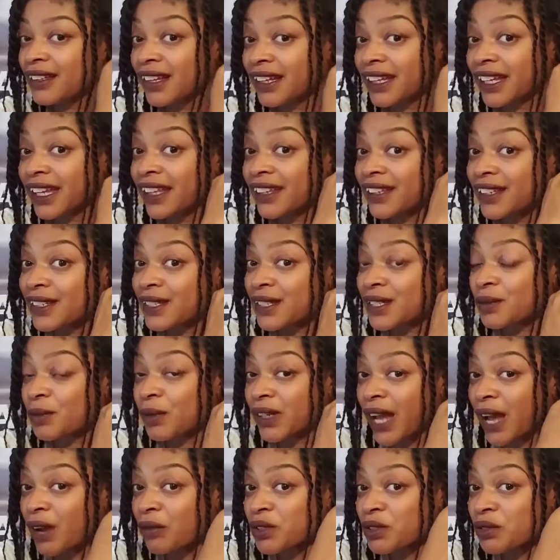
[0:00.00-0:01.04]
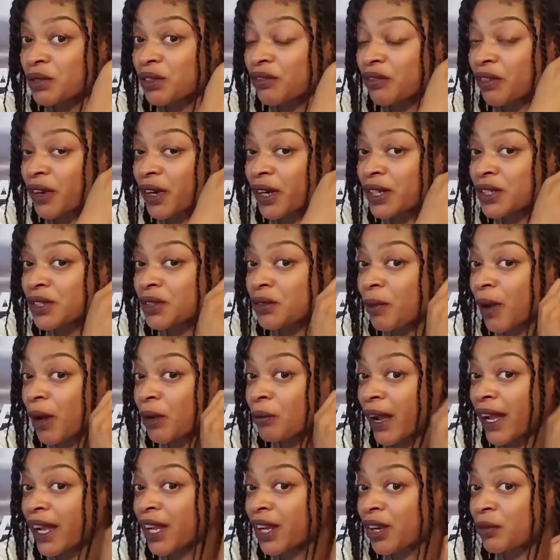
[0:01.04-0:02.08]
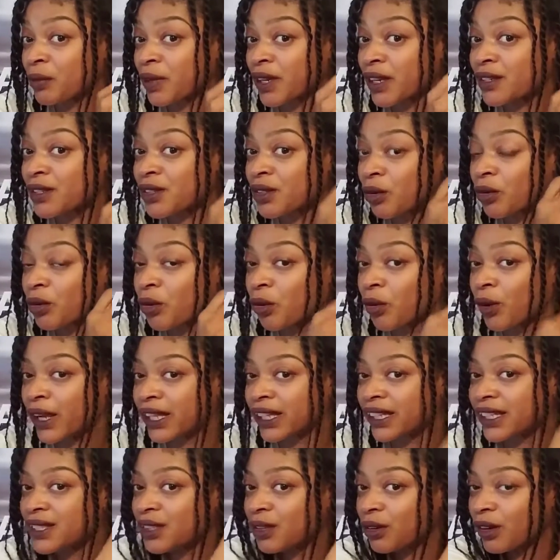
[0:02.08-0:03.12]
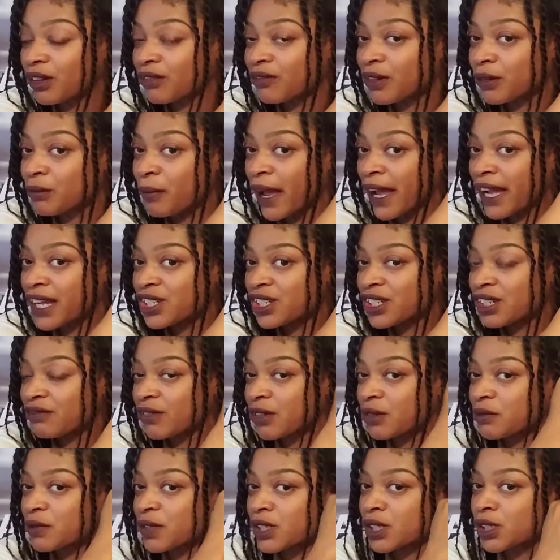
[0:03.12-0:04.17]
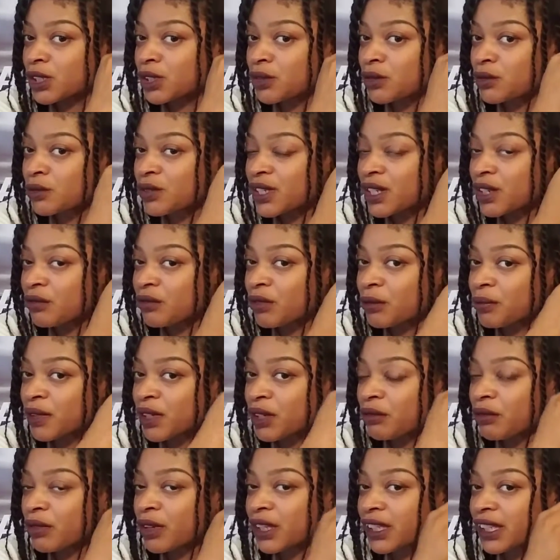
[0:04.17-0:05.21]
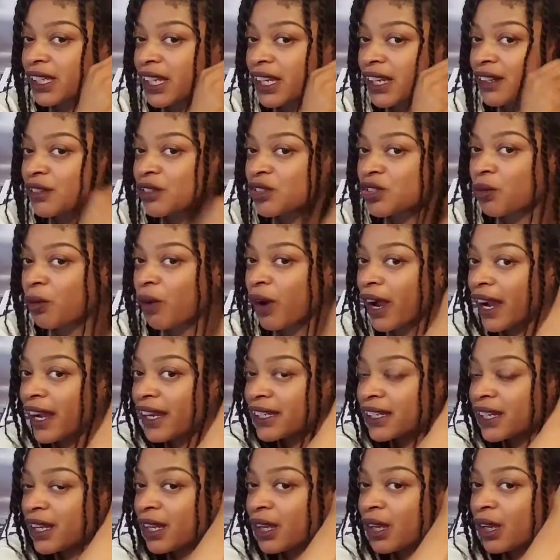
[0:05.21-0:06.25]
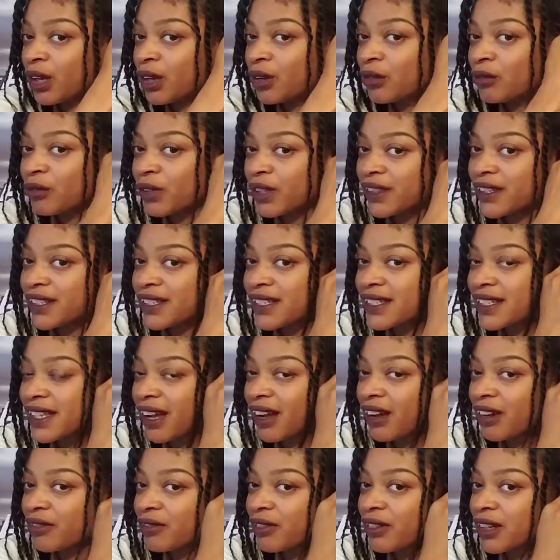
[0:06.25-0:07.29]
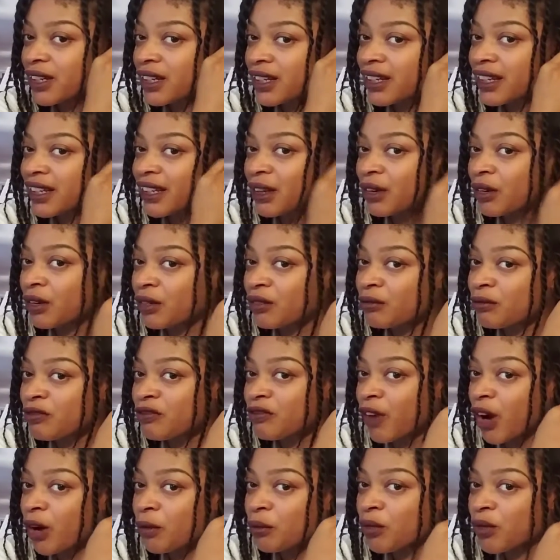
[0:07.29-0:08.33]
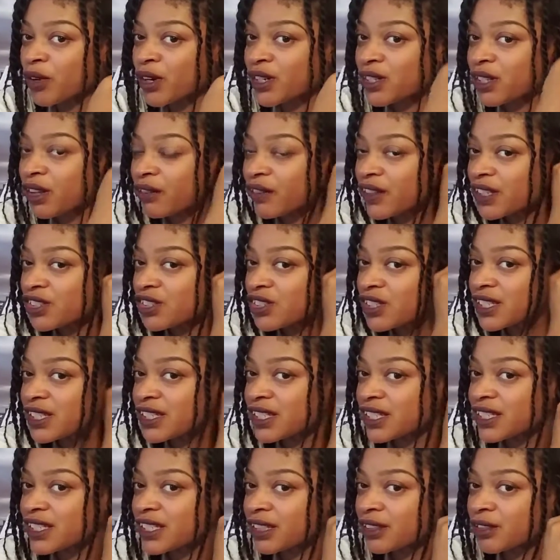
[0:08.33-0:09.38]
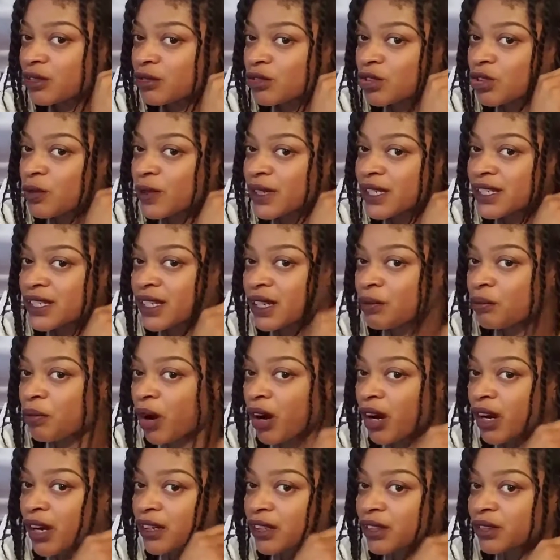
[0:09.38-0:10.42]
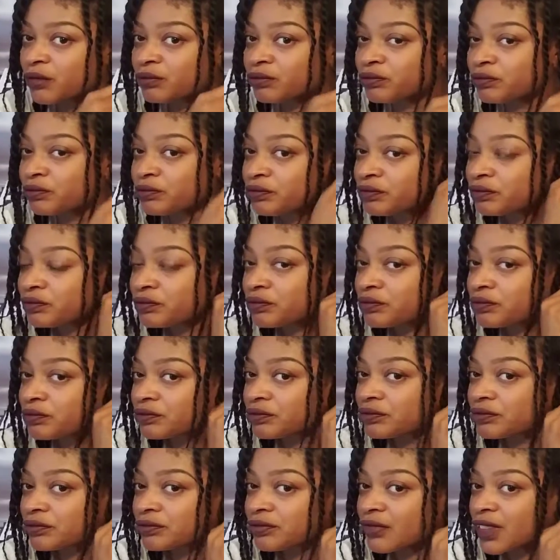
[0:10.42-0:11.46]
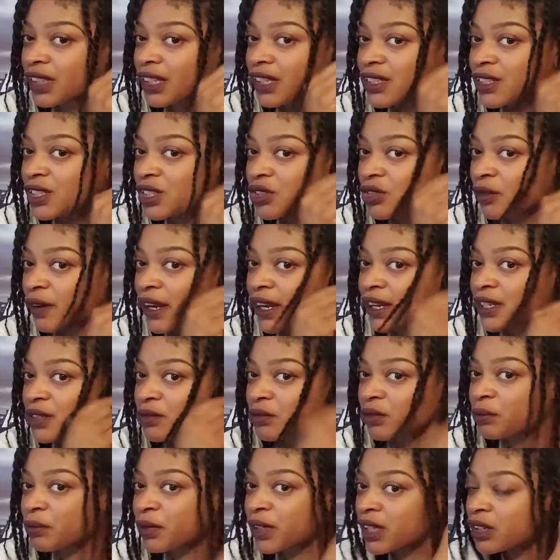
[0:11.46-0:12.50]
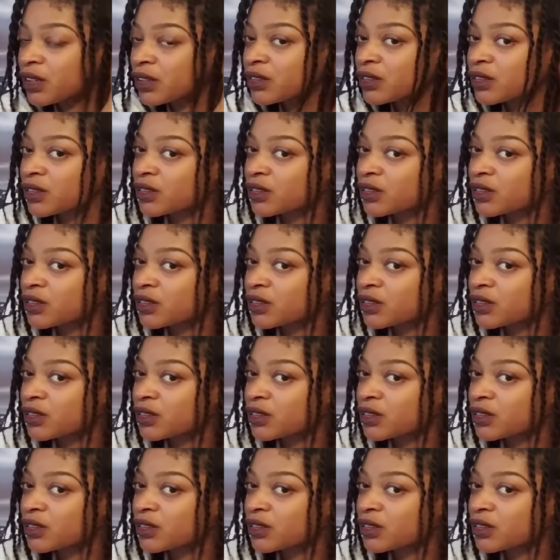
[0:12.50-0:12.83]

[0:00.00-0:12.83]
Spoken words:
Again, this is what I was referring to about my hair being so coily. So imagine if it was loose, it would be really intertwined with itself, far more so than just this little twisted part. These strands would be